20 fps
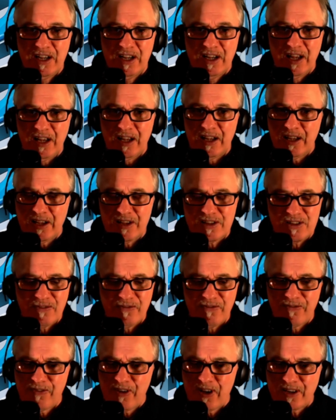It's a
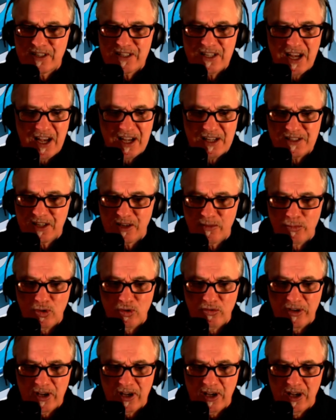fantastic
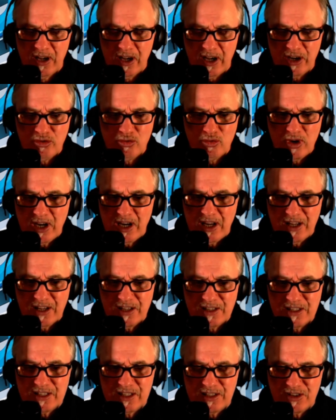movie. It really
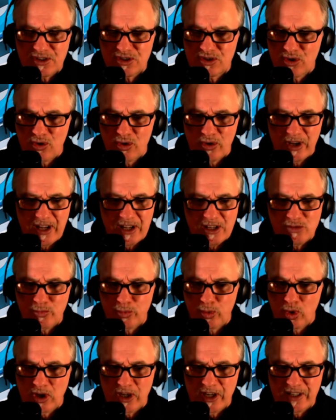is. The story is
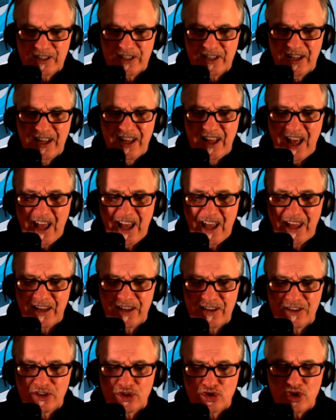brilliant and
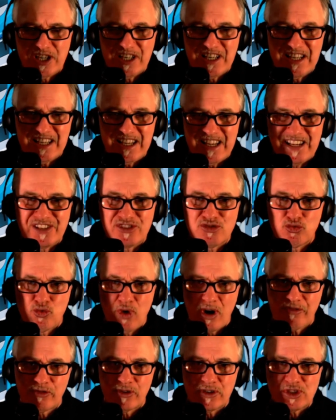3D is
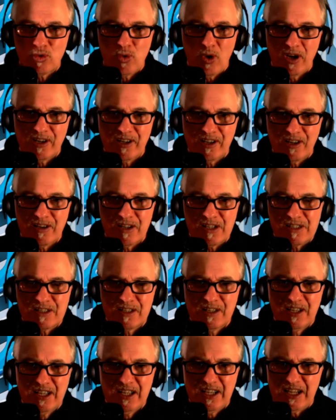reference quality in this.
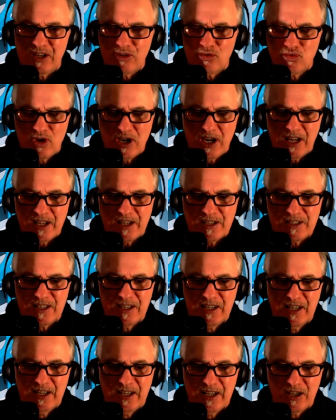It really is.
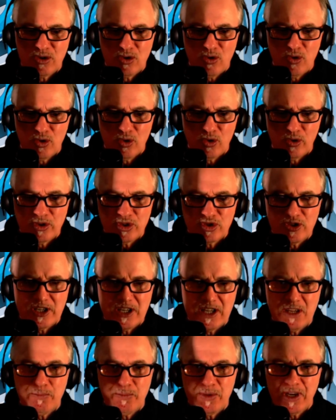Coco in
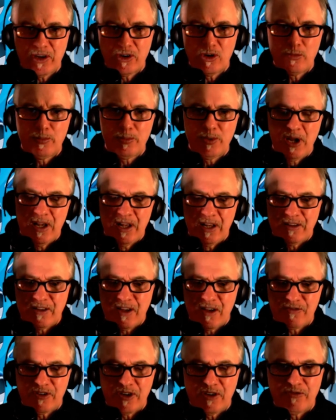3D. Pick it up.
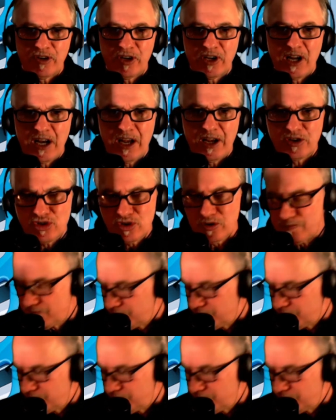Definite for the collection.